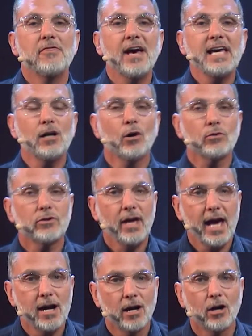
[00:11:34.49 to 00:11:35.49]
They don't
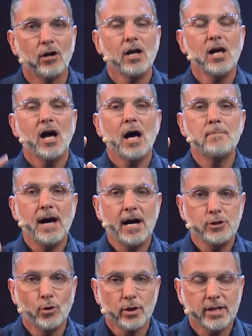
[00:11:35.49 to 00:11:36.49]
care
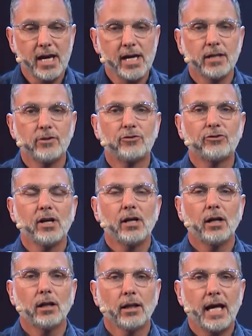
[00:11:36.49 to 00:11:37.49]
about your kids
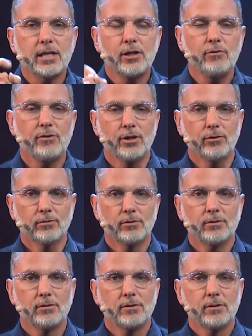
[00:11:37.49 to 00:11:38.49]
like you do.
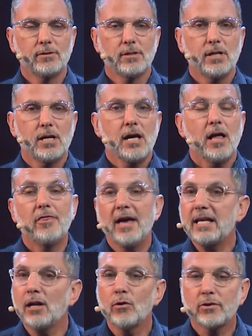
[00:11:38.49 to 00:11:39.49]

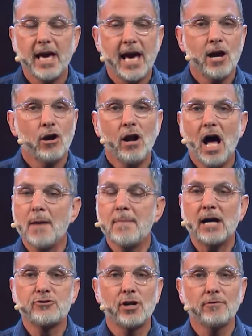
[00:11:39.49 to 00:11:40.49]
They don't care
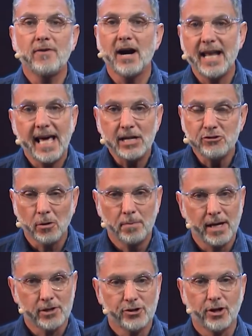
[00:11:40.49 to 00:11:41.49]
about your financial
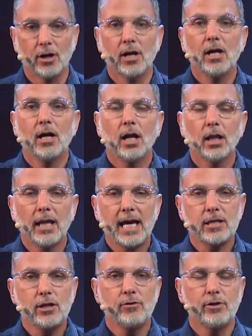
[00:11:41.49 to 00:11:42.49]
picture
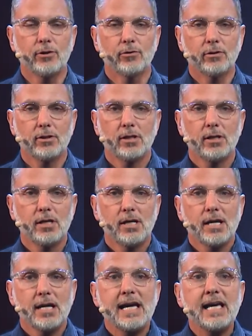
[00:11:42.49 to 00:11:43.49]
like you do.
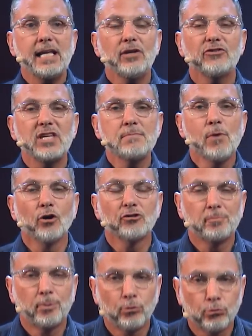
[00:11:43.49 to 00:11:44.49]
It is the
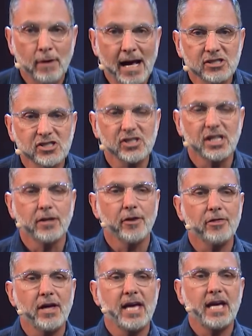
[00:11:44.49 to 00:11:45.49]
most pressing
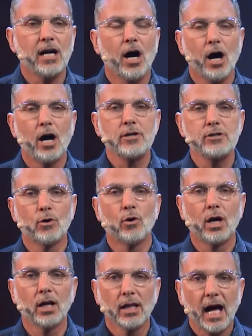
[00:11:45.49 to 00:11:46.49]
thing on
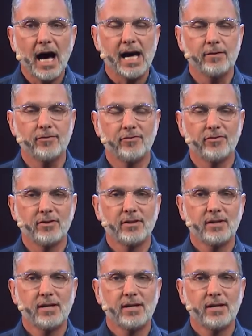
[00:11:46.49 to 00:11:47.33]
your life.